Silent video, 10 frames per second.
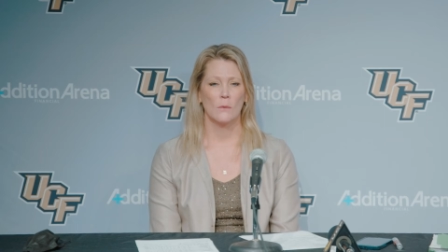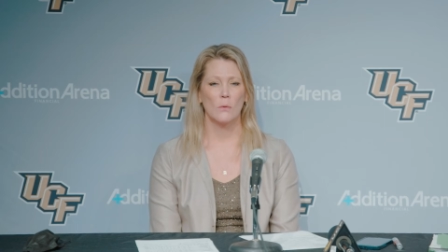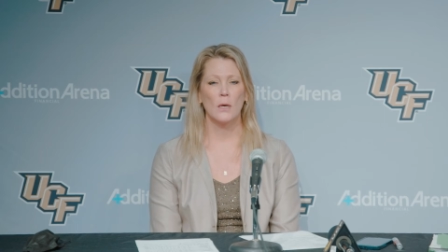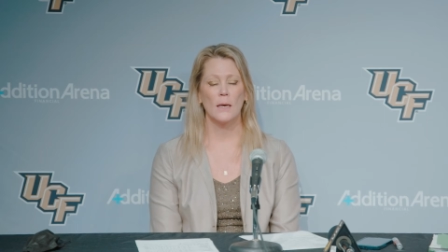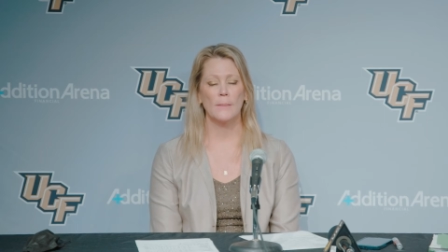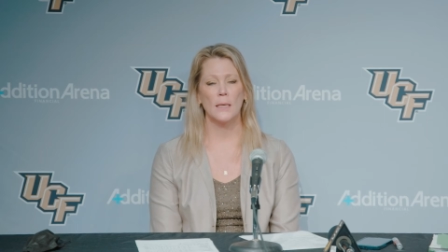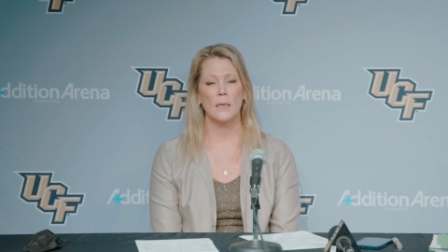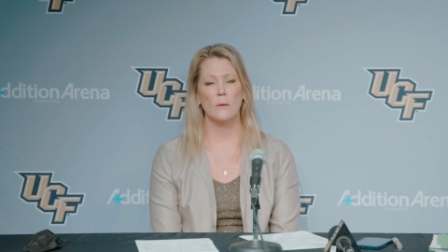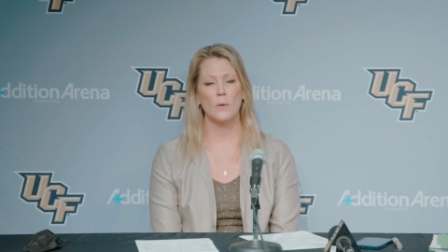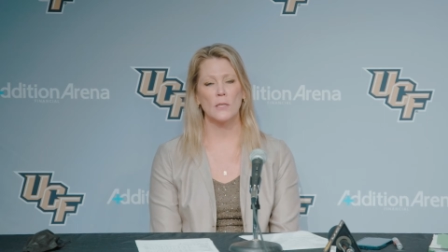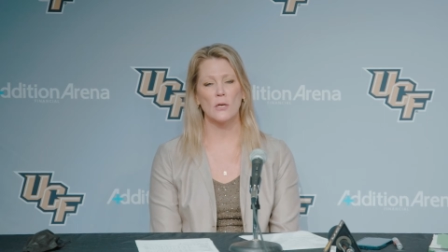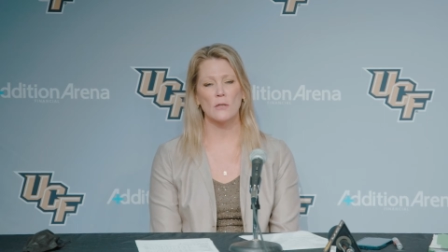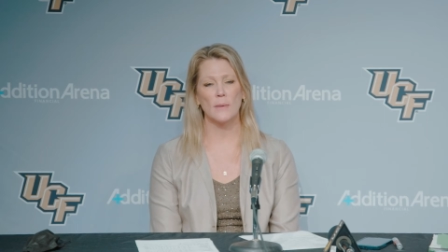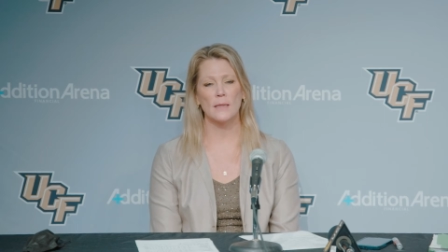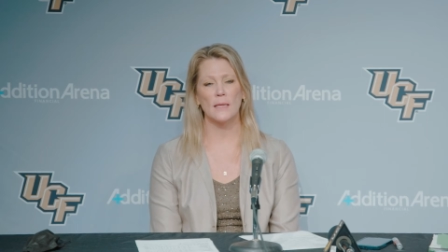Well, I mean, we talked
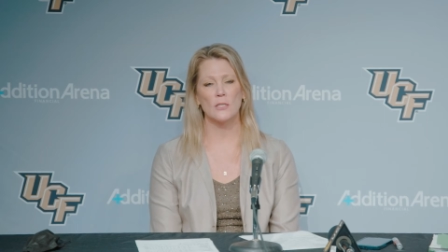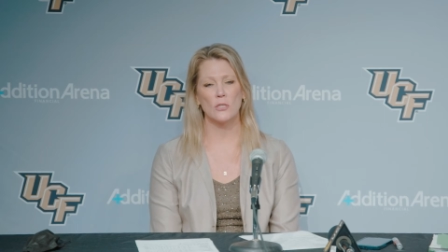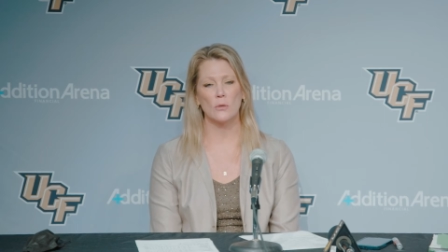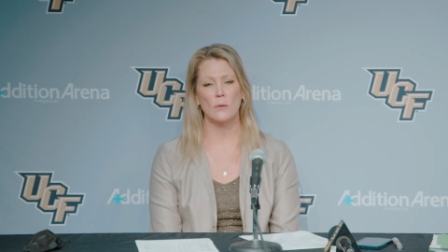about that too.